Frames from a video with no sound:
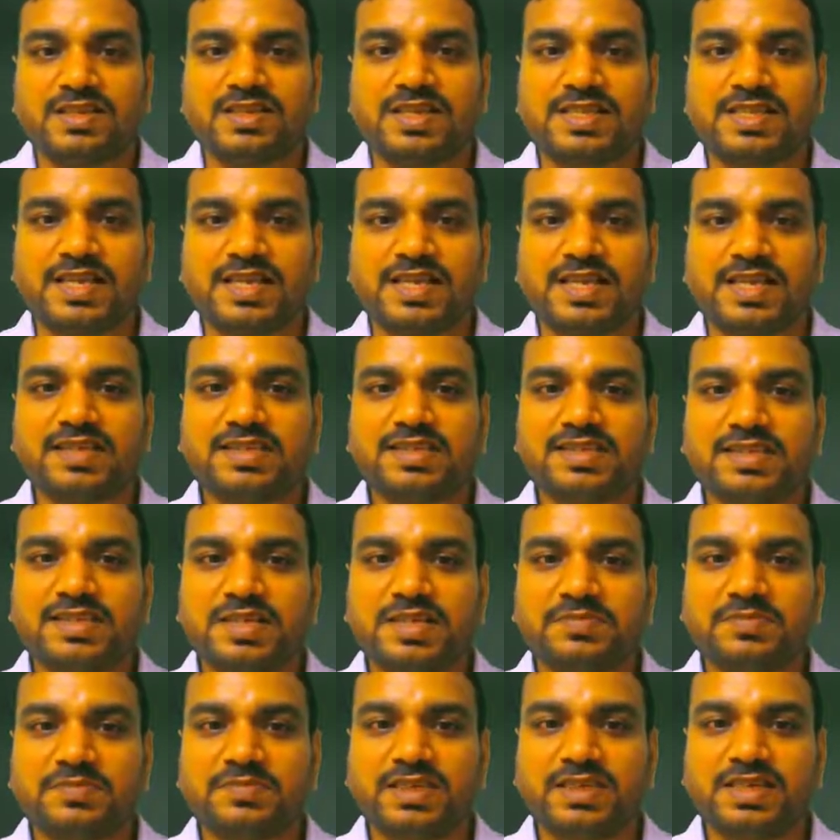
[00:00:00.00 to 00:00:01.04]
The second
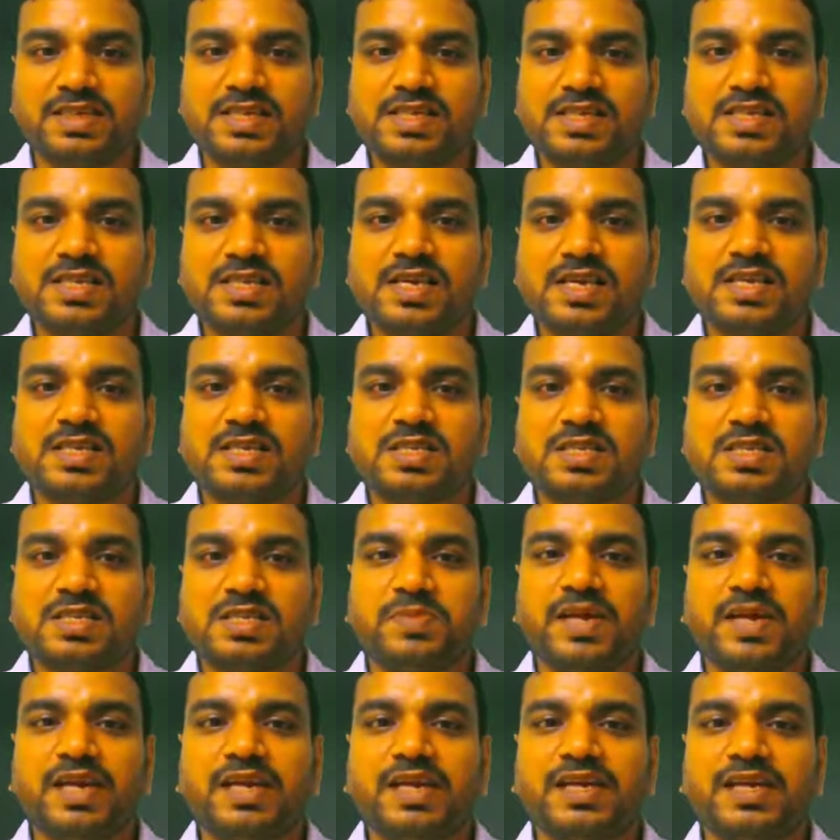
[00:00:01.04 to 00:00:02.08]
statement is
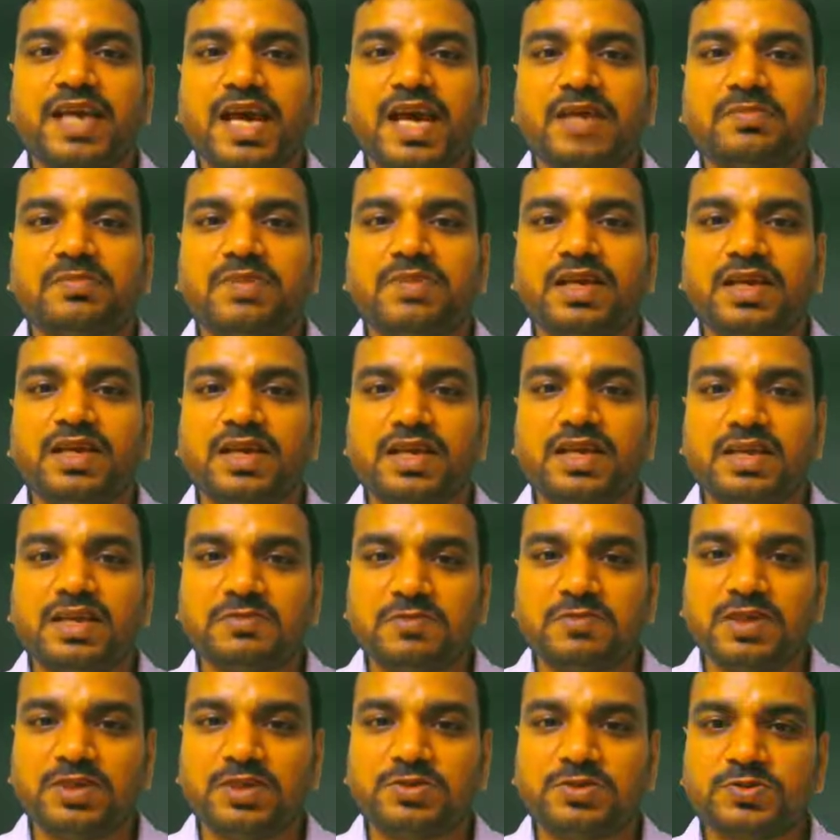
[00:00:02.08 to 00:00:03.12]
speed can be
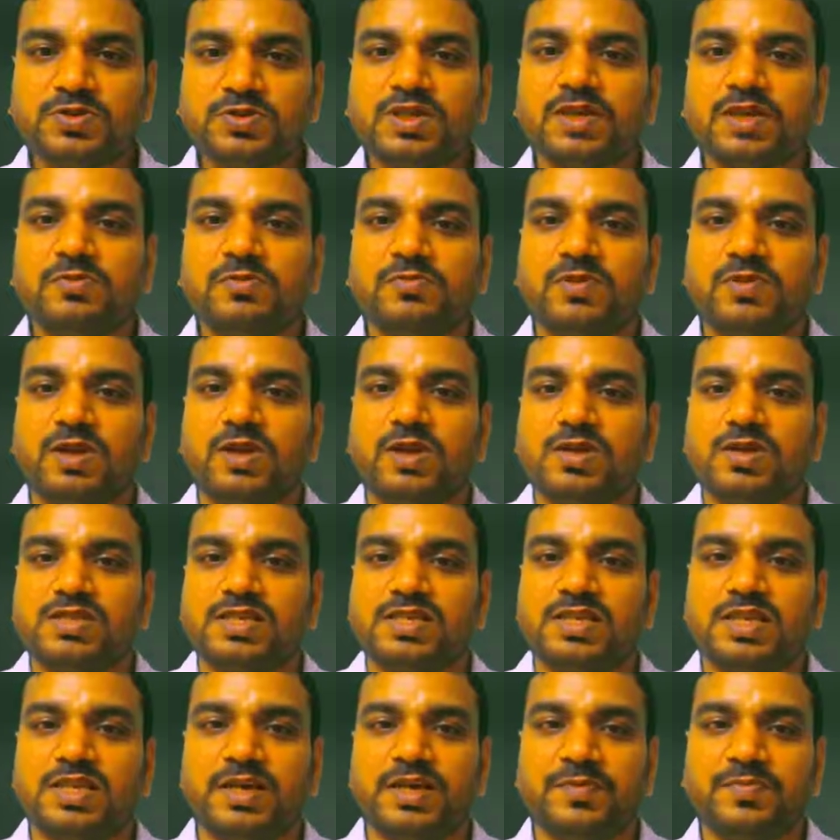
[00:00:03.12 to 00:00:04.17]
equal to the
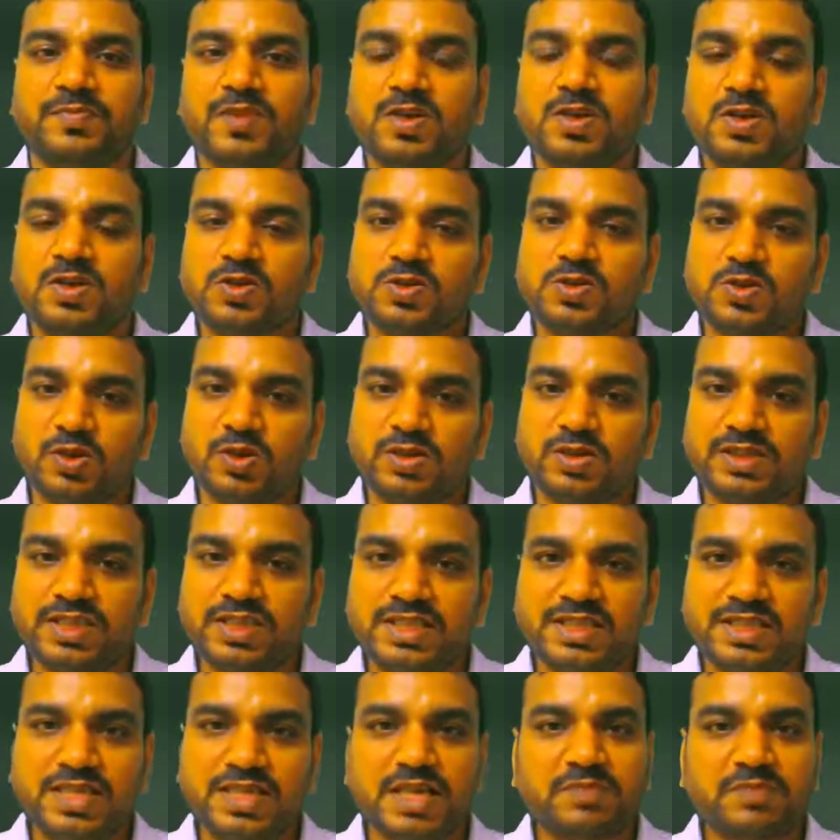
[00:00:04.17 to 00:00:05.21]
velocity. So
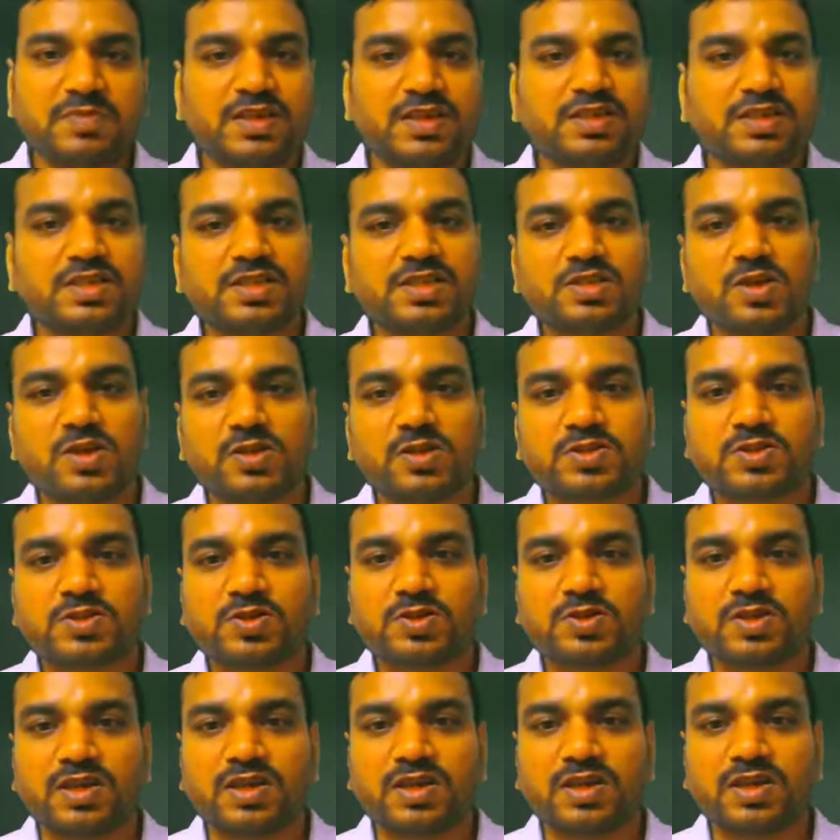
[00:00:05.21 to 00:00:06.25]
this statement is
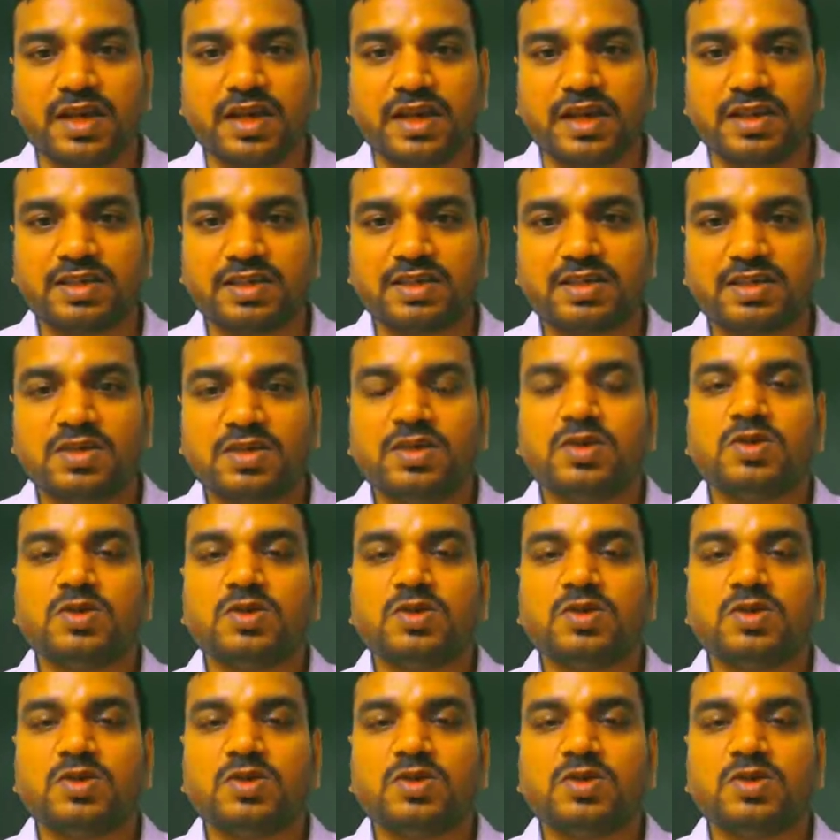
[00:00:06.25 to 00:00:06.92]
also correct.